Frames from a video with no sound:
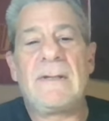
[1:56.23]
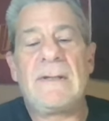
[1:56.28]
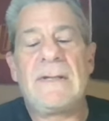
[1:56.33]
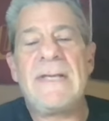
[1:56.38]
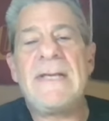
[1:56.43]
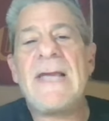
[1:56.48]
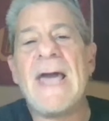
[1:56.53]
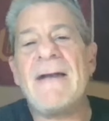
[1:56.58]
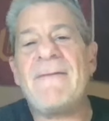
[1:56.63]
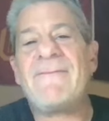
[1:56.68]

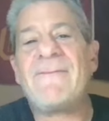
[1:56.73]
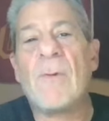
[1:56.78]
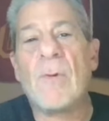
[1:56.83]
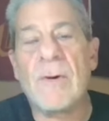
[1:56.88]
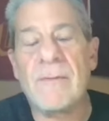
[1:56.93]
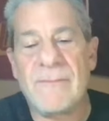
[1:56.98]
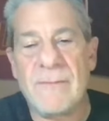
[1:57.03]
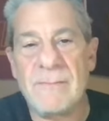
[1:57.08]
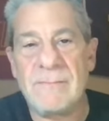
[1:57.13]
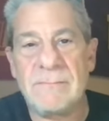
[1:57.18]
he got
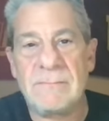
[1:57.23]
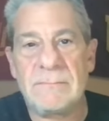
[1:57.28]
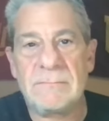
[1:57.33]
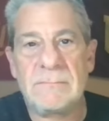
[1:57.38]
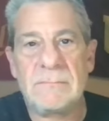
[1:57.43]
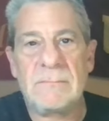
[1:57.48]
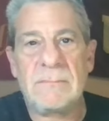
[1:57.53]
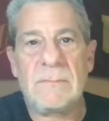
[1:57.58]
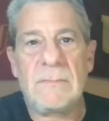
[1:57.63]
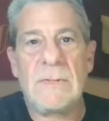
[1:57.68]
4 of them.
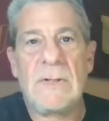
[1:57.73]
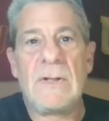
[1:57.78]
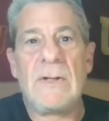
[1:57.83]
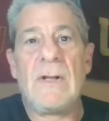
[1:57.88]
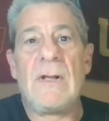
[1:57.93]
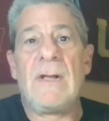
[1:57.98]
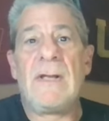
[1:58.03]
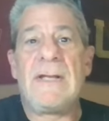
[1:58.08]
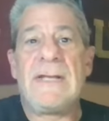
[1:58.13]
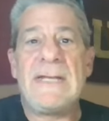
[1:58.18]

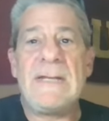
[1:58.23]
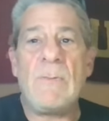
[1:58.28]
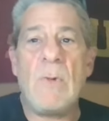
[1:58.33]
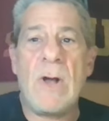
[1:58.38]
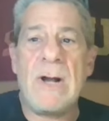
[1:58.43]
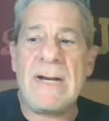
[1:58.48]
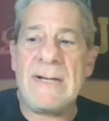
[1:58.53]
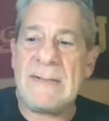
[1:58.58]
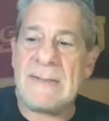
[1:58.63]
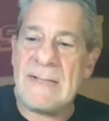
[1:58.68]
He
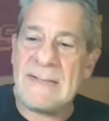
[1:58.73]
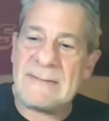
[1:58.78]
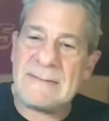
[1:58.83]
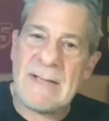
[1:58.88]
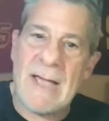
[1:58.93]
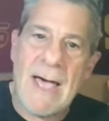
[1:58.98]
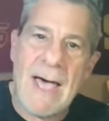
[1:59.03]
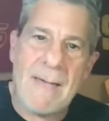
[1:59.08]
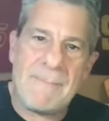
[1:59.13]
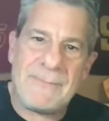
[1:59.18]
wanted the
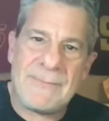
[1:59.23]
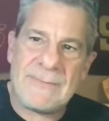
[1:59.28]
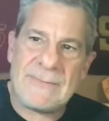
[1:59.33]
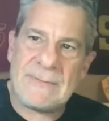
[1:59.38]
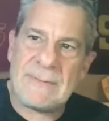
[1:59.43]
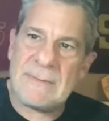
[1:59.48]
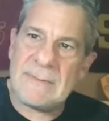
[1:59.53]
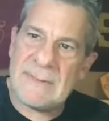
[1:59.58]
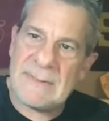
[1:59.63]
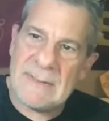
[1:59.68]
top.
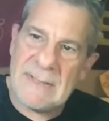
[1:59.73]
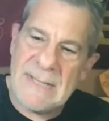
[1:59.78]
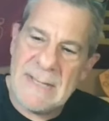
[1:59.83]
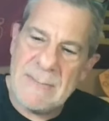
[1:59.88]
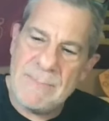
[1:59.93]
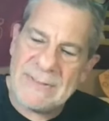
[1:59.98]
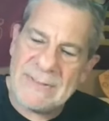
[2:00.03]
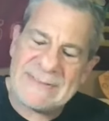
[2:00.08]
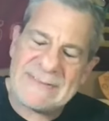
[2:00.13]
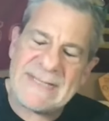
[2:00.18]

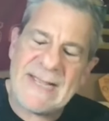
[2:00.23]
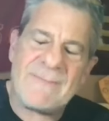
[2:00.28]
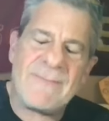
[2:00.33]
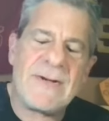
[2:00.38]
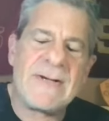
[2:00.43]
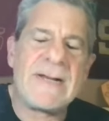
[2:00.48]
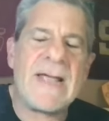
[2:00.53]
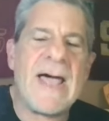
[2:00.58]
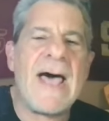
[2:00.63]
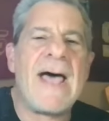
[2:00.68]
He put
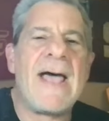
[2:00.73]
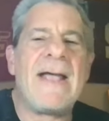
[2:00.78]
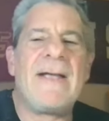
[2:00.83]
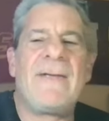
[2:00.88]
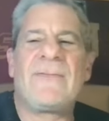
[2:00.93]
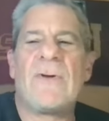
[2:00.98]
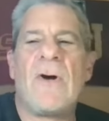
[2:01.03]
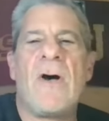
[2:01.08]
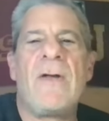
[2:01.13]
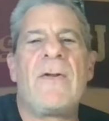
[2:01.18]
7
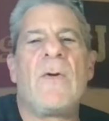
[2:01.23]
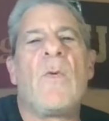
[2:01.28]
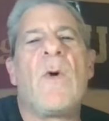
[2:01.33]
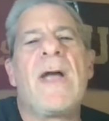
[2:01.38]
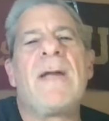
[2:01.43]
guys on a